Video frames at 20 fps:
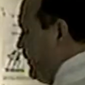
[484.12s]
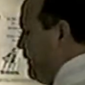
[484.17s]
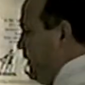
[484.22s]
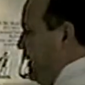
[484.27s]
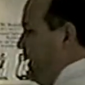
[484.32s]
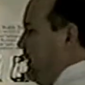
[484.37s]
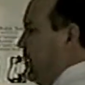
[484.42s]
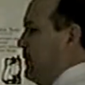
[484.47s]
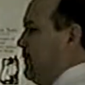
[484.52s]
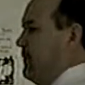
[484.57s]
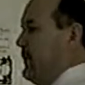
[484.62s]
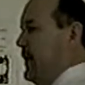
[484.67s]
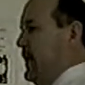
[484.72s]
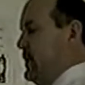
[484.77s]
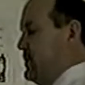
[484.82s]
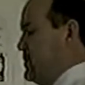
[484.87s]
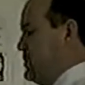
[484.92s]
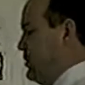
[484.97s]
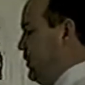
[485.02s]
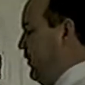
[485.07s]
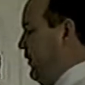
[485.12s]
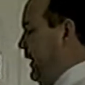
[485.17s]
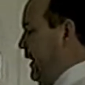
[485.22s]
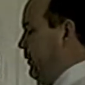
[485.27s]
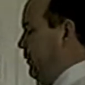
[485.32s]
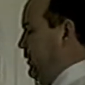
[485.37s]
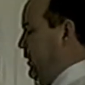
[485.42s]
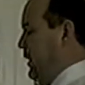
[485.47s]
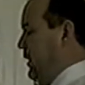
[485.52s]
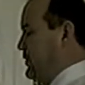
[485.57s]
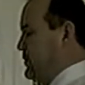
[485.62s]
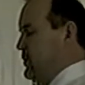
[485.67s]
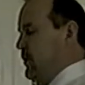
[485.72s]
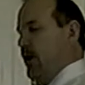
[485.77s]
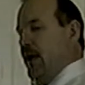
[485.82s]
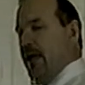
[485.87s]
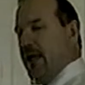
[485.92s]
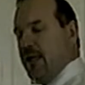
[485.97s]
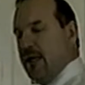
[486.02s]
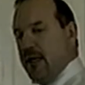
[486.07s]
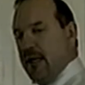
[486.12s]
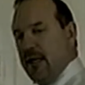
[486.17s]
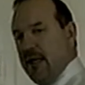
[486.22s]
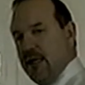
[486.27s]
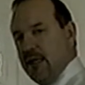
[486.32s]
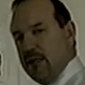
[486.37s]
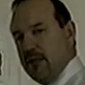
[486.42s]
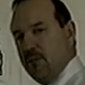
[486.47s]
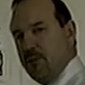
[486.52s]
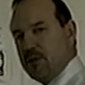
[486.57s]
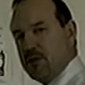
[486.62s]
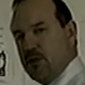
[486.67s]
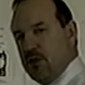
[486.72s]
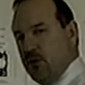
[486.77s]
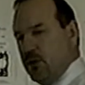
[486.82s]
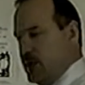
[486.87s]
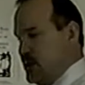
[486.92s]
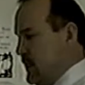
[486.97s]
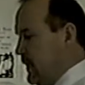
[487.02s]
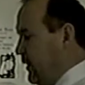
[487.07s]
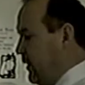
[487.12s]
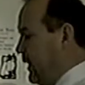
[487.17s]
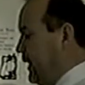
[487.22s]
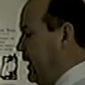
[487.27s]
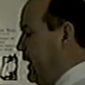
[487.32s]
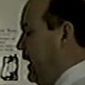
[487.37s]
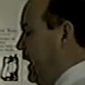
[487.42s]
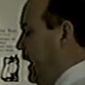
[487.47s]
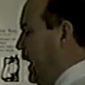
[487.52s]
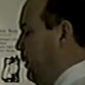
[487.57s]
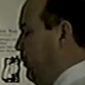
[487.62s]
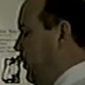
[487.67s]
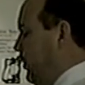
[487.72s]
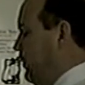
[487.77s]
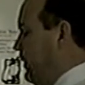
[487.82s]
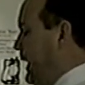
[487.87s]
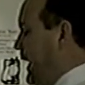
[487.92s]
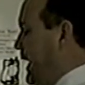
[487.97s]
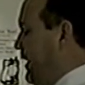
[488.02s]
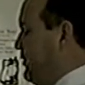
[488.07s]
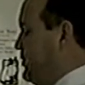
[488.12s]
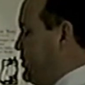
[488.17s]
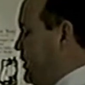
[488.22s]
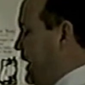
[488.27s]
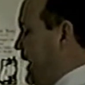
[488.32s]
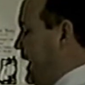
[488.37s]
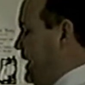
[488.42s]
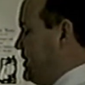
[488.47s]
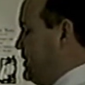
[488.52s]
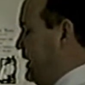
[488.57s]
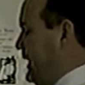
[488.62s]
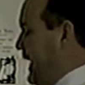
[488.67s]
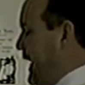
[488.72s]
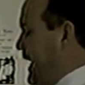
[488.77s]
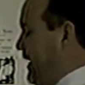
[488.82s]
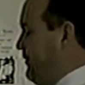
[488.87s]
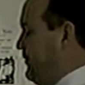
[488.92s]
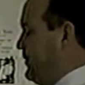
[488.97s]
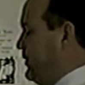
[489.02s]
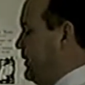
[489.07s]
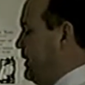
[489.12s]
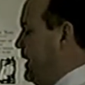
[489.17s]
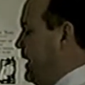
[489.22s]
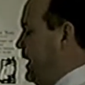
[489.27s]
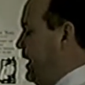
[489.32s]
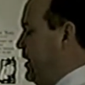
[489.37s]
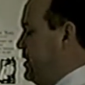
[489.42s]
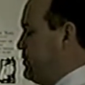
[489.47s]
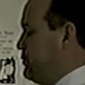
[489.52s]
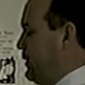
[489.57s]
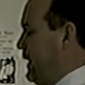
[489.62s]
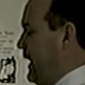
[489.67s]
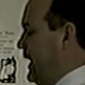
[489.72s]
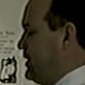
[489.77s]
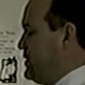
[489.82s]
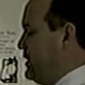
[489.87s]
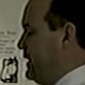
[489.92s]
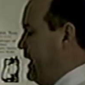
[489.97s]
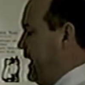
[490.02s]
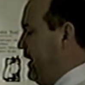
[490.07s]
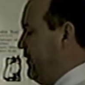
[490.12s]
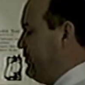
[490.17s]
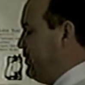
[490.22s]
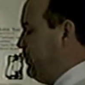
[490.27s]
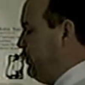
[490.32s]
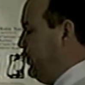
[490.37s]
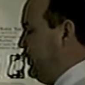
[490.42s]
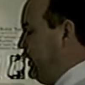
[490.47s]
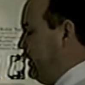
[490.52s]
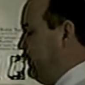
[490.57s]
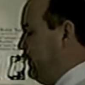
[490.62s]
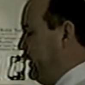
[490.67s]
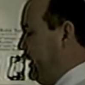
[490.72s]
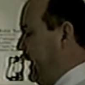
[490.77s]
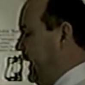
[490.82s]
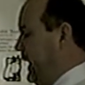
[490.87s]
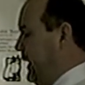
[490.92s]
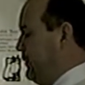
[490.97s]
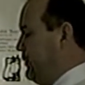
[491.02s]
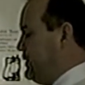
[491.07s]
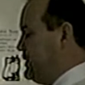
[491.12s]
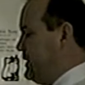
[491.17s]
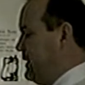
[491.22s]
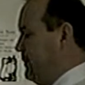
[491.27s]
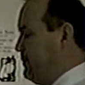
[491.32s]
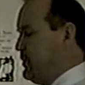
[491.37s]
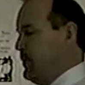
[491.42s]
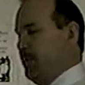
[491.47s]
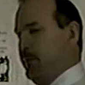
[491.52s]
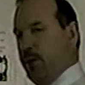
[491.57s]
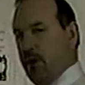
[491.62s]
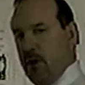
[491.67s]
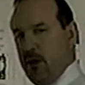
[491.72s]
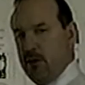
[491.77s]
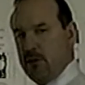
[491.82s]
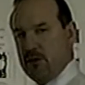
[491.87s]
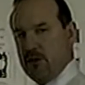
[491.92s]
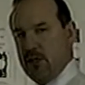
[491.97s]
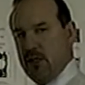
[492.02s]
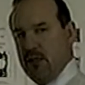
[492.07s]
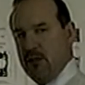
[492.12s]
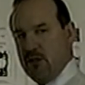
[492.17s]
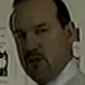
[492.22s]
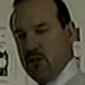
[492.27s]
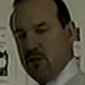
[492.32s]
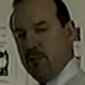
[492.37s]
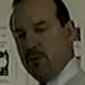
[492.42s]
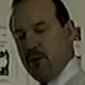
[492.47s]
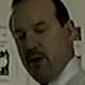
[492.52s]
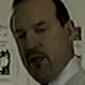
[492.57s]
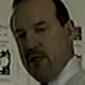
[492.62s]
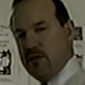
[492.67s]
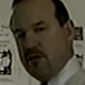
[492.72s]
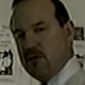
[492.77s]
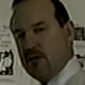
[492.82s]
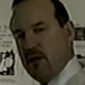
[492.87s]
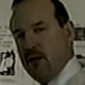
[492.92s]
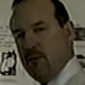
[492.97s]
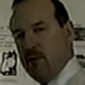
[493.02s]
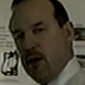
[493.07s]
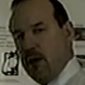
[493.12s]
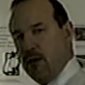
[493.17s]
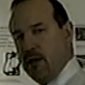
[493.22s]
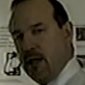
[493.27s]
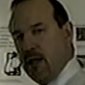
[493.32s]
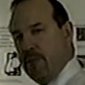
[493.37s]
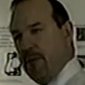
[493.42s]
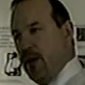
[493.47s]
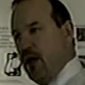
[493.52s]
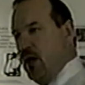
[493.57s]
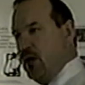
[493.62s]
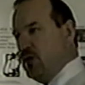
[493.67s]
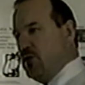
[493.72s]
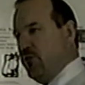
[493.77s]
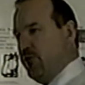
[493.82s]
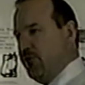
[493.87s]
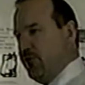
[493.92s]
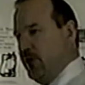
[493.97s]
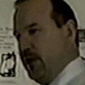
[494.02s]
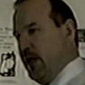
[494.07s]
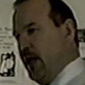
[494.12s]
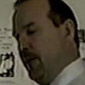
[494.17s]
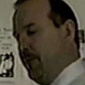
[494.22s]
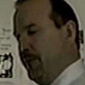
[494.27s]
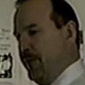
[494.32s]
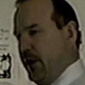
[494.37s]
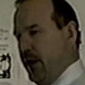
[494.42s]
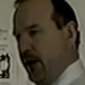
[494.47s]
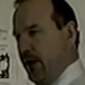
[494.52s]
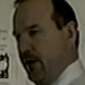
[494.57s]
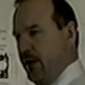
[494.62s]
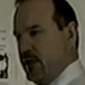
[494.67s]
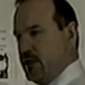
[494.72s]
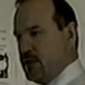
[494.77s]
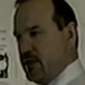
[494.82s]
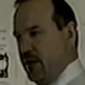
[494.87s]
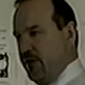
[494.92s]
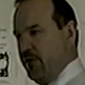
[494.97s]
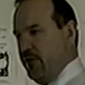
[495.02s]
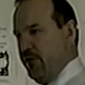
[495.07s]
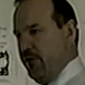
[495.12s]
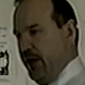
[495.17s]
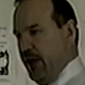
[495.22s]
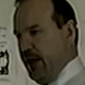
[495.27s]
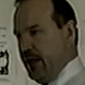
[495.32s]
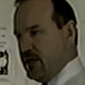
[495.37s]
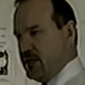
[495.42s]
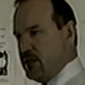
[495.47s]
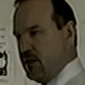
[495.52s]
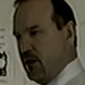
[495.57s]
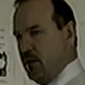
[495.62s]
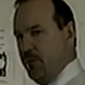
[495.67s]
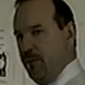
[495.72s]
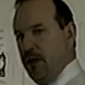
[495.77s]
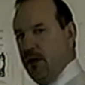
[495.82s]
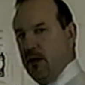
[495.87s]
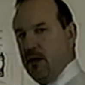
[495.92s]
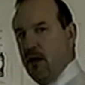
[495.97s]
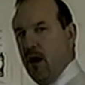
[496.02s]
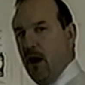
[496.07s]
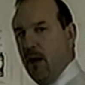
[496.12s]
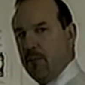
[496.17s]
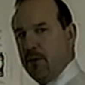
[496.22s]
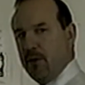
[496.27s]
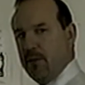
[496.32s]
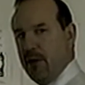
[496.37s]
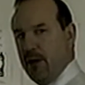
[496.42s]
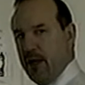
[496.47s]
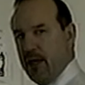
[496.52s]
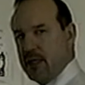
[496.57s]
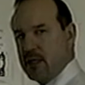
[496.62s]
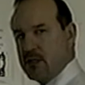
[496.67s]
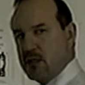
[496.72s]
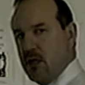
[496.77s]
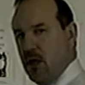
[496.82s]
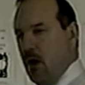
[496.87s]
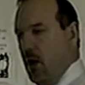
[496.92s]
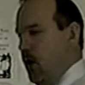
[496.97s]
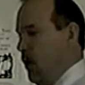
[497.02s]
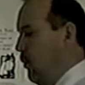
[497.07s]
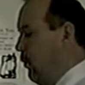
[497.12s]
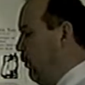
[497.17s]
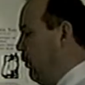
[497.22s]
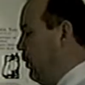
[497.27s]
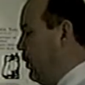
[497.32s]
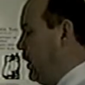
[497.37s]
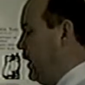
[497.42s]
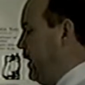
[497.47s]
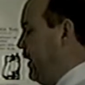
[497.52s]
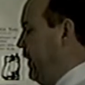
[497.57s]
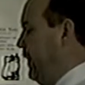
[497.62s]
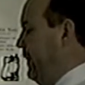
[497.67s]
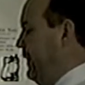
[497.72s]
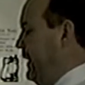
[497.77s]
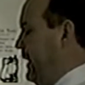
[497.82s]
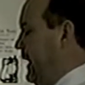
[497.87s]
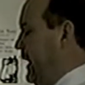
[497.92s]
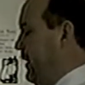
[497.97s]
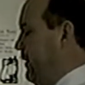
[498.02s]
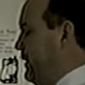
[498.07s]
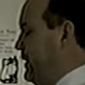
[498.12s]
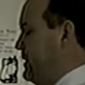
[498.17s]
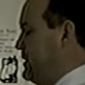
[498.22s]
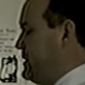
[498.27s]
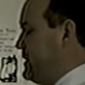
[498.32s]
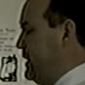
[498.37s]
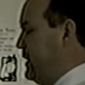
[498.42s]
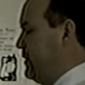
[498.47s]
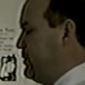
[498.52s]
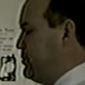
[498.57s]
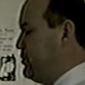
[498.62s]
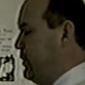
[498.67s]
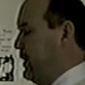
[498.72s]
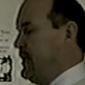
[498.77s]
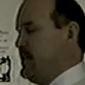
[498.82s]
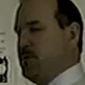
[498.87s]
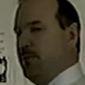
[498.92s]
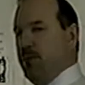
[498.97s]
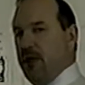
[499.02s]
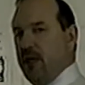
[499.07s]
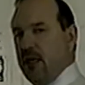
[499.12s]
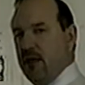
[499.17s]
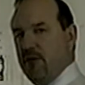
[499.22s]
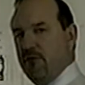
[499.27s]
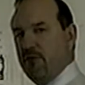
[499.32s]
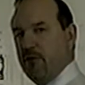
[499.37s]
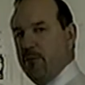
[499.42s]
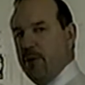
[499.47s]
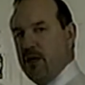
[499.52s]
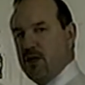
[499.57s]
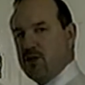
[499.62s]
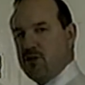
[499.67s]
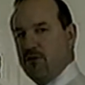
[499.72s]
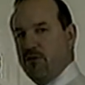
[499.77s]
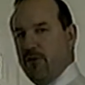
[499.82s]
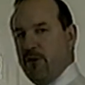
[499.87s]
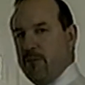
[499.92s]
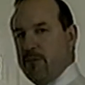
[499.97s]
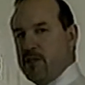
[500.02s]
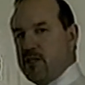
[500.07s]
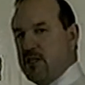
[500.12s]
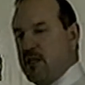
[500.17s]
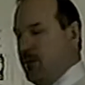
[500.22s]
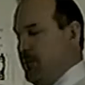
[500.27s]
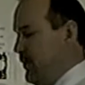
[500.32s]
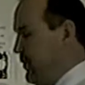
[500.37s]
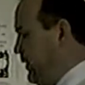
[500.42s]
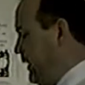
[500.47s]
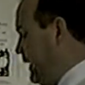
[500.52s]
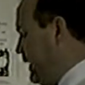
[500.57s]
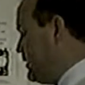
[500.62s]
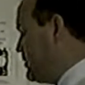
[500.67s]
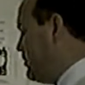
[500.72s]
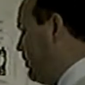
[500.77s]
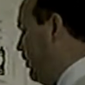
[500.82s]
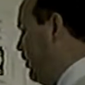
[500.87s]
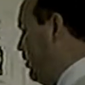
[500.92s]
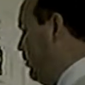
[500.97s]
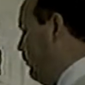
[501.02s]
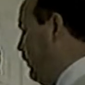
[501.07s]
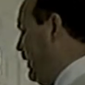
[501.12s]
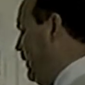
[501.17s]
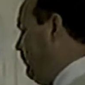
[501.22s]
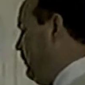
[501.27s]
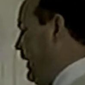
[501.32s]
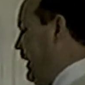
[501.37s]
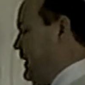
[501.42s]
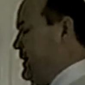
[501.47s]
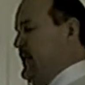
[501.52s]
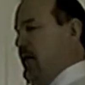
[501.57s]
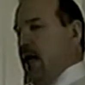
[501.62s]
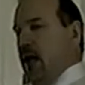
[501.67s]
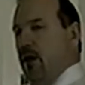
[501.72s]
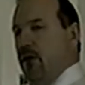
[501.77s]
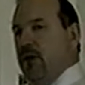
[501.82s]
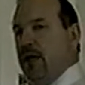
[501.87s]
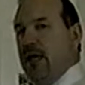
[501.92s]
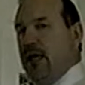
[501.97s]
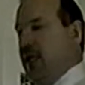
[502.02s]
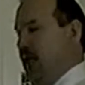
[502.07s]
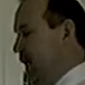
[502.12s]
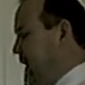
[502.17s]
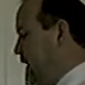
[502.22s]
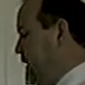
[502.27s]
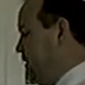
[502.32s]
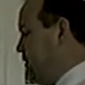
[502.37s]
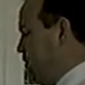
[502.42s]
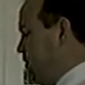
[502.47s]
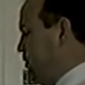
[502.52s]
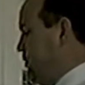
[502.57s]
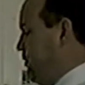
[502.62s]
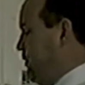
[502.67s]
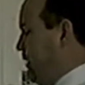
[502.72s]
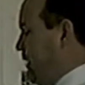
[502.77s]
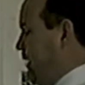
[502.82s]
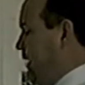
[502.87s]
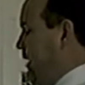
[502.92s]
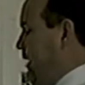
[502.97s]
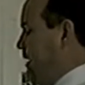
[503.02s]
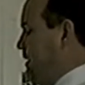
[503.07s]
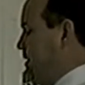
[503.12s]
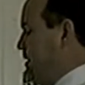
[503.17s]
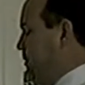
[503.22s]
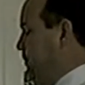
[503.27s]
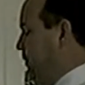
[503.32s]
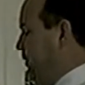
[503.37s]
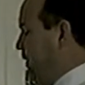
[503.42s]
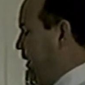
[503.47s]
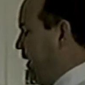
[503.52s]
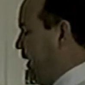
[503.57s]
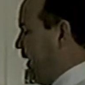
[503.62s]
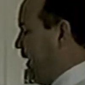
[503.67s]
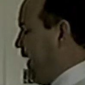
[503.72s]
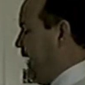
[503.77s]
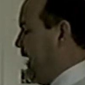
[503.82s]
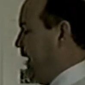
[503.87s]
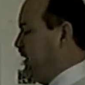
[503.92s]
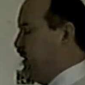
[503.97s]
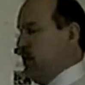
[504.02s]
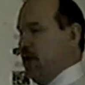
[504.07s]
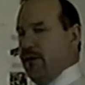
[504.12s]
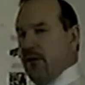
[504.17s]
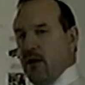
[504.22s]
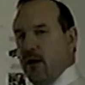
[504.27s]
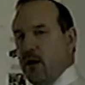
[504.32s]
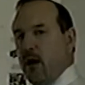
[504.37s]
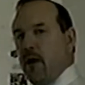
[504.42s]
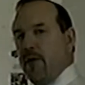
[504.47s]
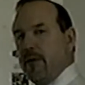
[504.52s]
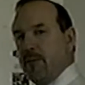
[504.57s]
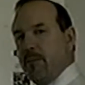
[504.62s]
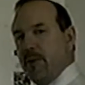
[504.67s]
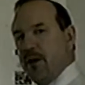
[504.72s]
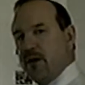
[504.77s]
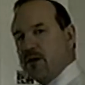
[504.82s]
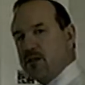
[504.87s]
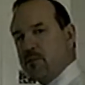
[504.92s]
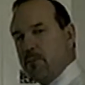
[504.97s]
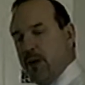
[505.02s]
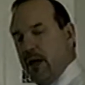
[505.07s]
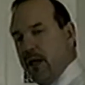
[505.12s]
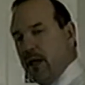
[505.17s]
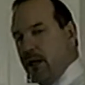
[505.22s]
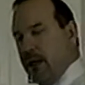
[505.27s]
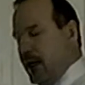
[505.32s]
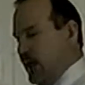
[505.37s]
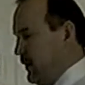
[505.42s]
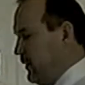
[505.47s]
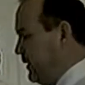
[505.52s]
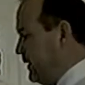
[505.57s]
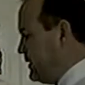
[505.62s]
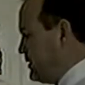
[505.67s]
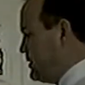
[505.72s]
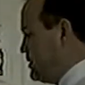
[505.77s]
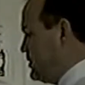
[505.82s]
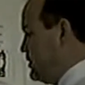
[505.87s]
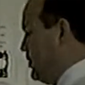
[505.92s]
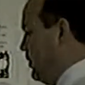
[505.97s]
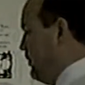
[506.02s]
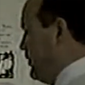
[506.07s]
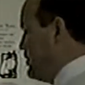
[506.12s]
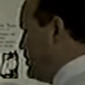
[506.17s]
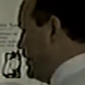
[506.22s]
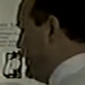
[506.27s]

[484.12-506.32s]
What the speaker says: in there. And so that will also hit the pituitary. And what we're actually after is we're actually after putting a mechanoreceptor pulse into the brainstem area to free up the areas of the vagus that are being compromised, or the areas that are transmitting information from the sympathetics all the way back down into the sympathetic ganglion that are on the paraspinal areas. And so there's